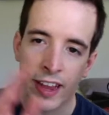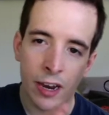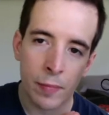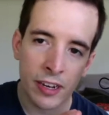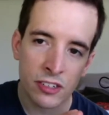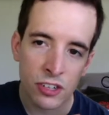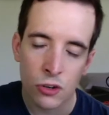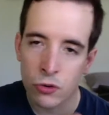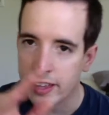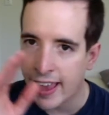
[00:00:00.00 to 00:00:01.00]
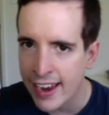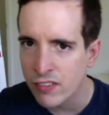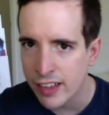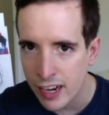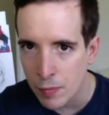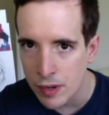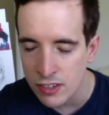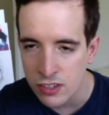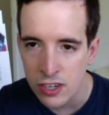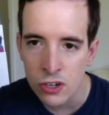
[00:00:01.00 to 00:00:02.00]
animation or the end of the
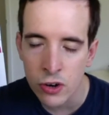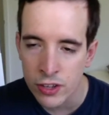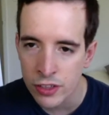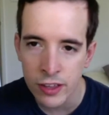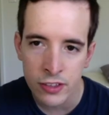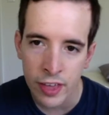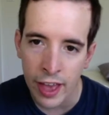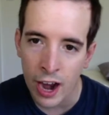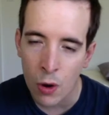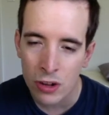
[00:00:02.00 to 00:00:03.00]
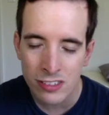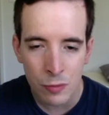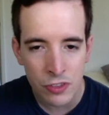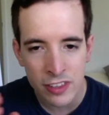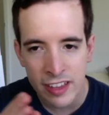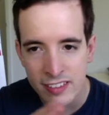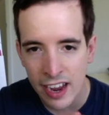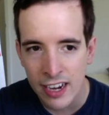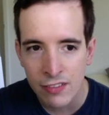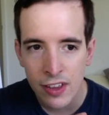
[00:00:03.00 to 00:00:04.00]
animation or anything like that. I want something that's
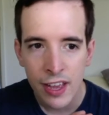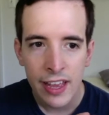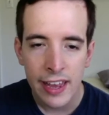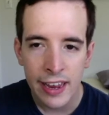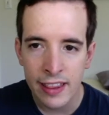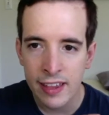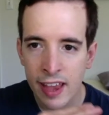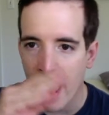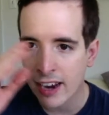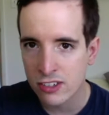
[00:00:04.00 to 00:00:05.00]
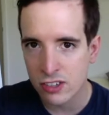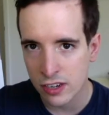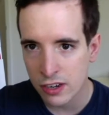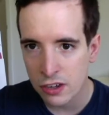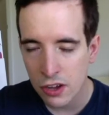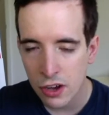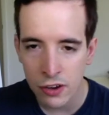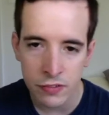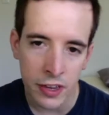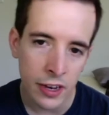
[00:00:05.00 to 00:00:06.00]
kind of in the action
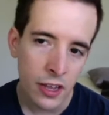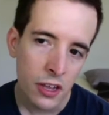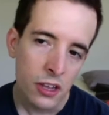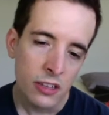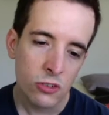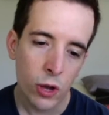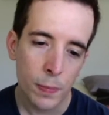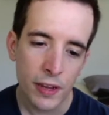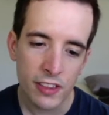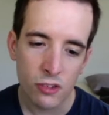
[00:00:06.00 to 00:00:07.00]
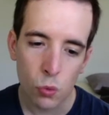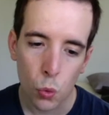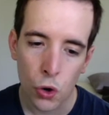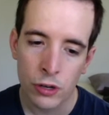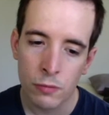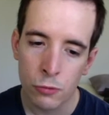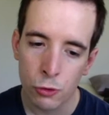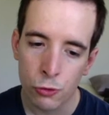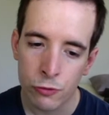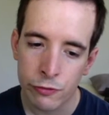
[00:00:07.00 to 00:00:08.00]
of it. So I picked this one
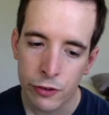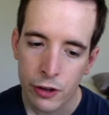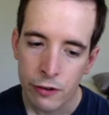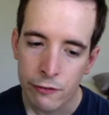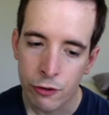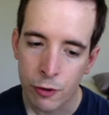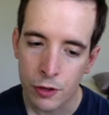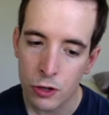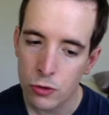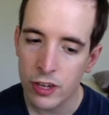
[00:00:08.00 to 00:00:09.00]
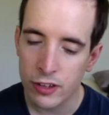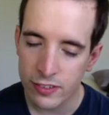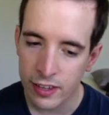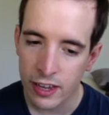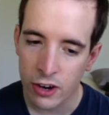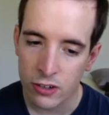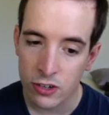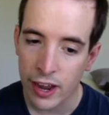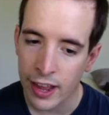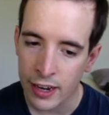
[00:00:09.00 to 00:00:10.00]
move from the new DLC
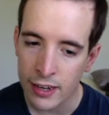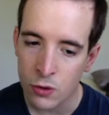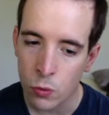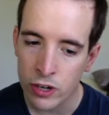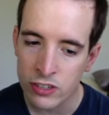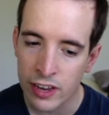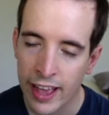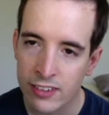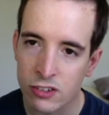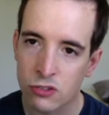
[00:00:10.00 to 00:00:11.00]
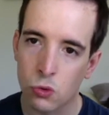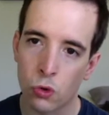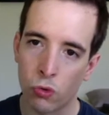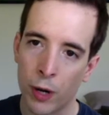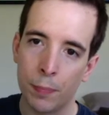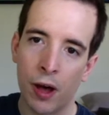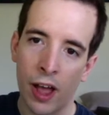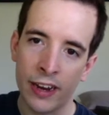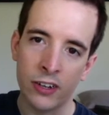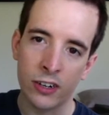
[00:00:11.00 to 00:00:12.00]
character Annie where she has her sword right
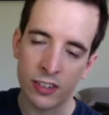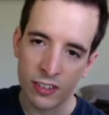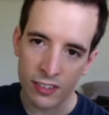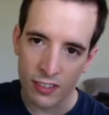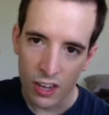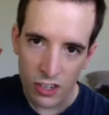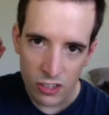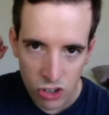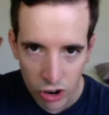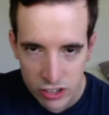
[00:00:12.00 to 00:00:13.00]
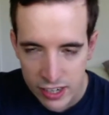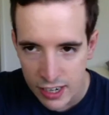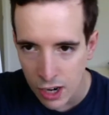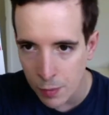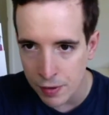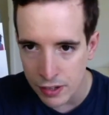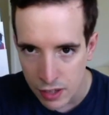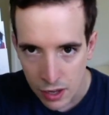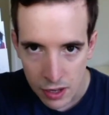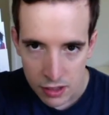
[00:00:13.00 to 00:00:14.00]
behind her and she's charging it up and
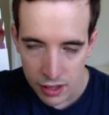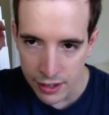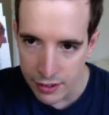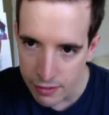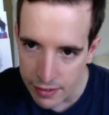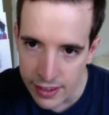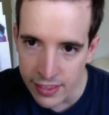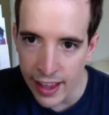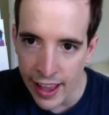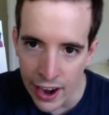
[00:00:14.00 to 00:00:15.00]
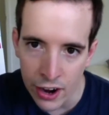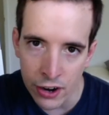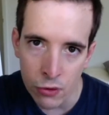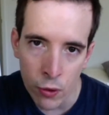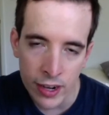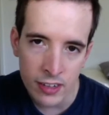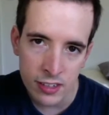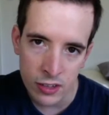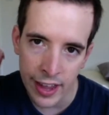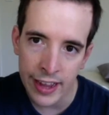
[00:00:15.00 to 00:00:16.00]
like in the air ready to
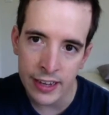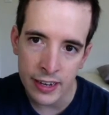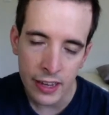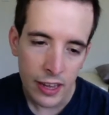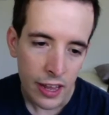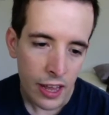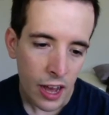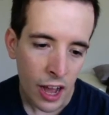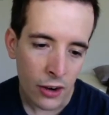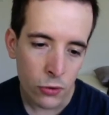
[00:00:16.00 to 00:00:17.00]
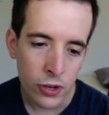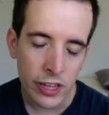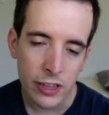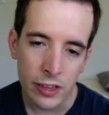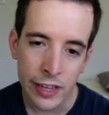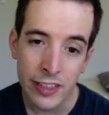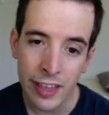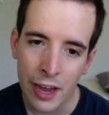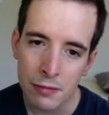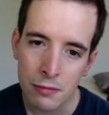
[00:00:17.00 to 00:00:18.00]
land. I really like
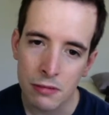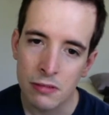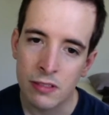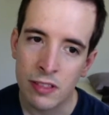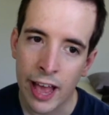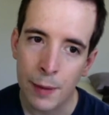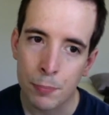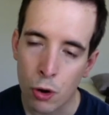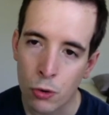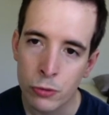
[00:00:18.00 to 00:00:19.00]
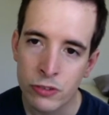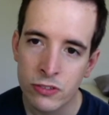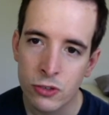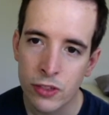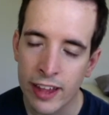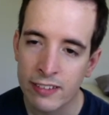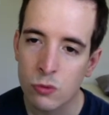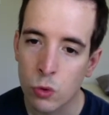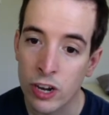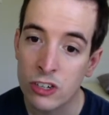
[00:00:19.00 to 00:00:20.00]
that pose, so that's
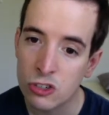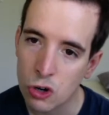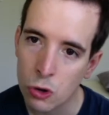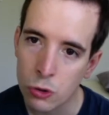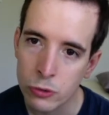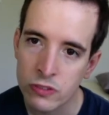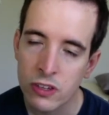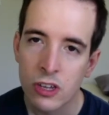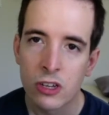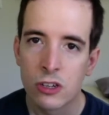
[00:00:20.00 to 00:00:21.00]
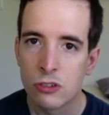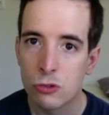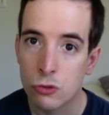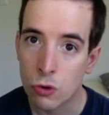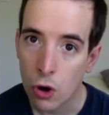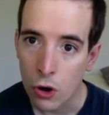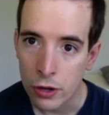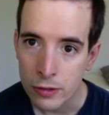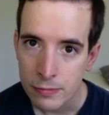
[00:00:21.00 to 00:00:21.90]
what I chose to draw.